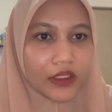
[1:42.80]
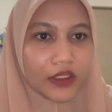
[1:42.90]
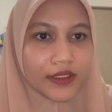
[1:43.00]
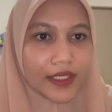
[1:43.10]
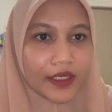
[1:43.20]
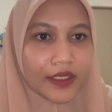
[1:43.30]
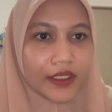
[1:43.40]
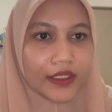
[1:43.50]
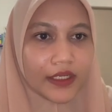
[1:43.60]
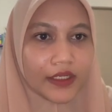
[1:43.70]

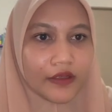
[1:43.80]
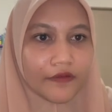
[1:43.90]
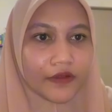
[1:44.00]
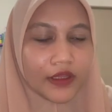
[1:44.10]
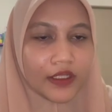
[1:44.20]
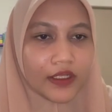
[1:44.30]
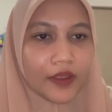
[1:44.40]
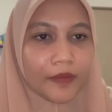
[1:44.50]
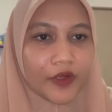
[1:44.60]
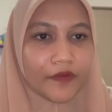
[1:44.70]
Second, non-inverting
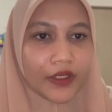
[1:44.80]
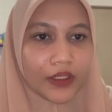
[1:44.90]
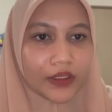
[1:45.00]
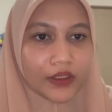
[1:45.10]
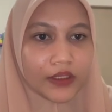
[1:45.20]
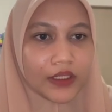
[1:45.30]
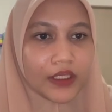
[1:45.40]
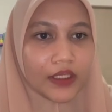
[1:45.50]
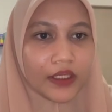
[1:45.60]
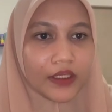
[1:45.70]
amplifier.
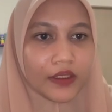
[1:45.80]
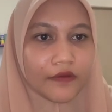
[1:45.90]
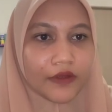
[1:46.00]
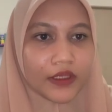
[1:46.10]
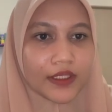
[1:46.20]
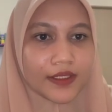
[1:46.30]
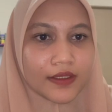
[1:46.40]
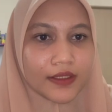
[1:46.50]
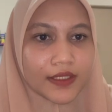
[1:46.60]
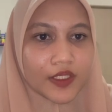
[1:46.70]
Non-inverting
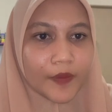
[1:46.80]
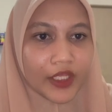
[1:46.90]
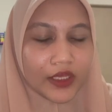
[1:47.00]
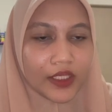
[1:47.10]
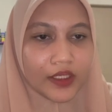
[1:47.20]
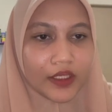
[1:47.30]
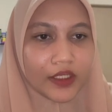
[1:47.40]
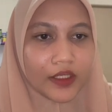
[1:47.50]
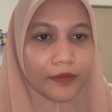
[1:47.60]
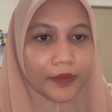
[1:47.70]
circuit schematic and
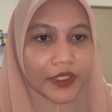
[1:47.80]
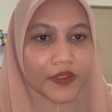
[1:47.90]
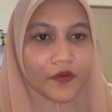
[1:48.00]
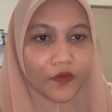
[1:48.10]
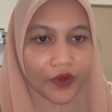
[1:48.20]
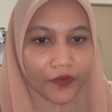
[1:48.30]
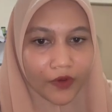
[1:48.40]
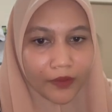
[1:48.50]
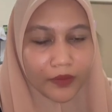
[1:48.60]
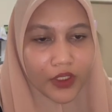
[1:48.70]
in-phase
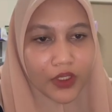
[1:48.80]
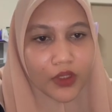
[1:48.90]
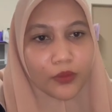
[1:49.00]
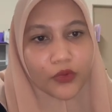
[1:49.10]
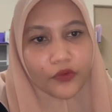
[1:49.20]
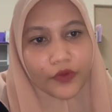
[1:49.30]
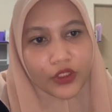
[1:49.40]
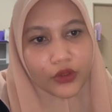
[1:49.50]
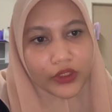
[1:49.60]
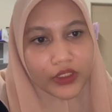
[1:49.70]
waveform. Moving
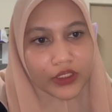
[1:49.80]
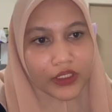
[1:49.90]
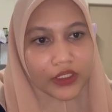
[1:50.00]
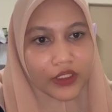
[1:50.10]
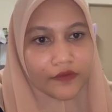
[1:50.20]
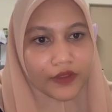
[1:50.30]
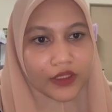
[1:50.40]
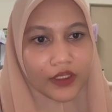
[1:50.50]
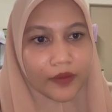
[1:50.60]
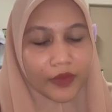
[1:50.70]
to the
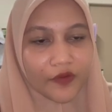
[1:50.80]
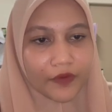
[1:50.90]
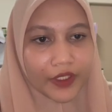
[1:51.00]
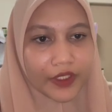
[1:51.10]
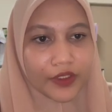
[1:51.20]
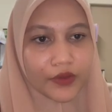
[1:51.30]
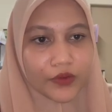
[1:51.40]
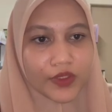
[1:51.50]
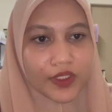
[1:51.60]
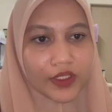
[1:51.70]
non-inverting amplifier
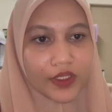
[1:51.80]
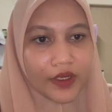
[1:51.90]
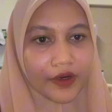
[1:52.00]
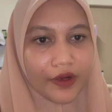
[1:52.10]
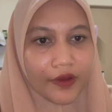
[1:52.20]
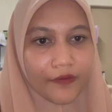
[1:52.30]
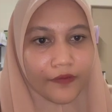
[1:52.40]
using RF